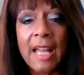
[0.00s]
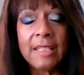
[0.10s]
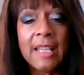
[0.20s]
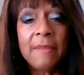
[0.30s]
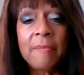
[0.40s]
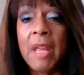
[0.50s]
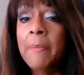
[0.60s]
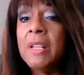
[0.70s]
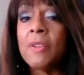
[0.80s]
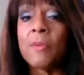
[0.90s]
I said,
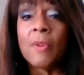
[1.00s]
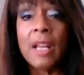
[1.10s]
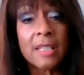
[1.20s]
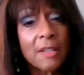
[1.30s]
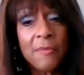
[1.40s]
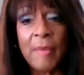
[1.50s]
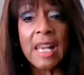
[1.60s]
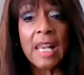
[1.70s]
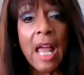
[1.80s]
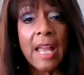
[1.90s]
"Maybe the rest of
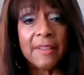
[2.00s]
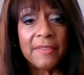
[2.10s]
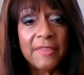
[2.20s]
my life."